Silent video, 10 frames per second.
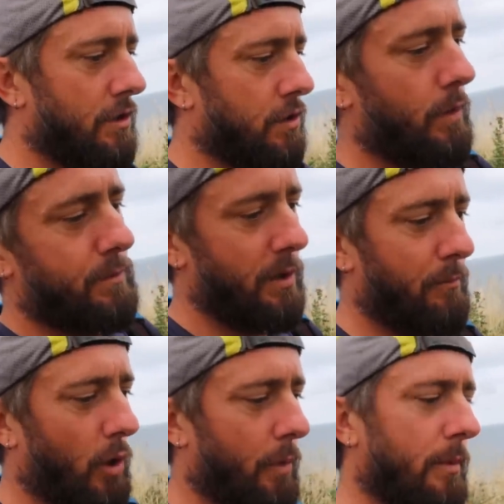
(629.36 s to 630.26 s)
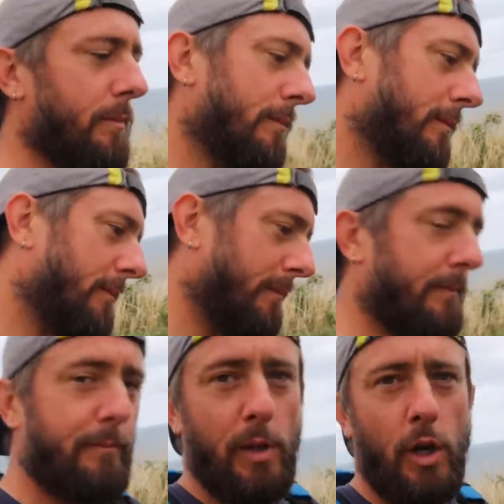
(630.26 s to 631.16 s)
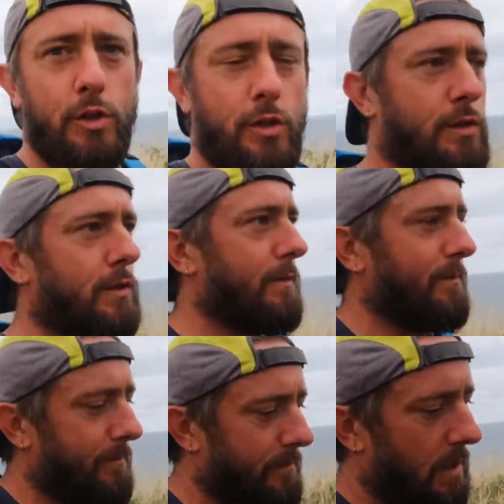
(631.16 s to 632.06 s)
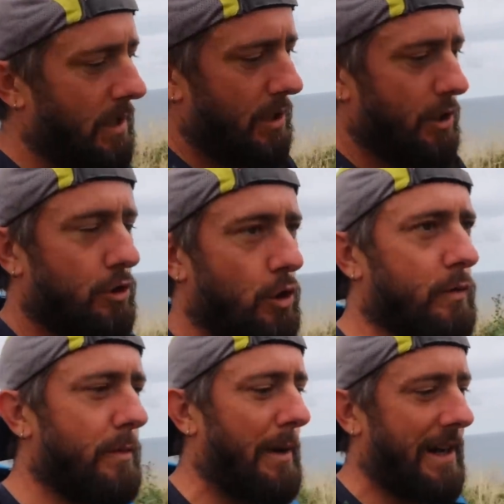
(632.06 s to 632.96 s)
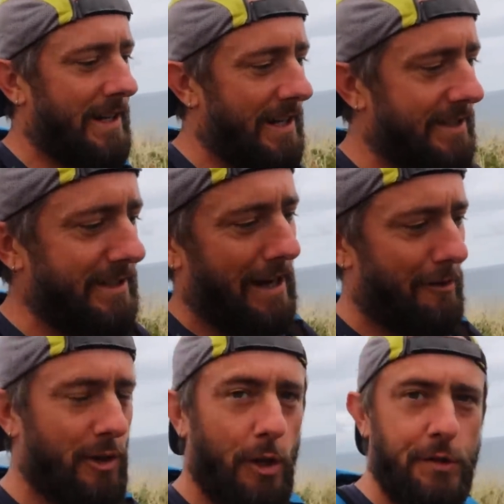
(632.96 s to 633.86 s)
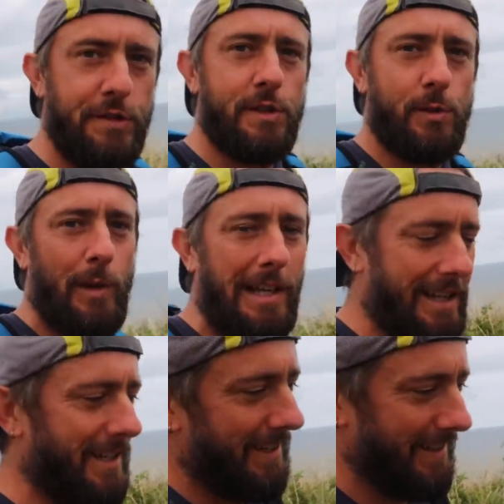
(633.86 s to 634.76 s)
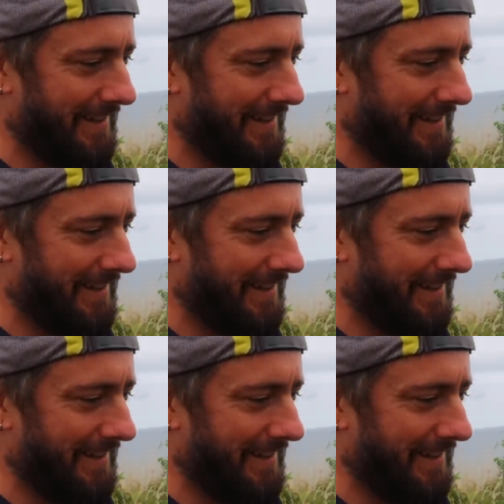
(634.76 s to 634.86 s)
took them to the pub, and the bloke just chucked them back in and carried on swilling.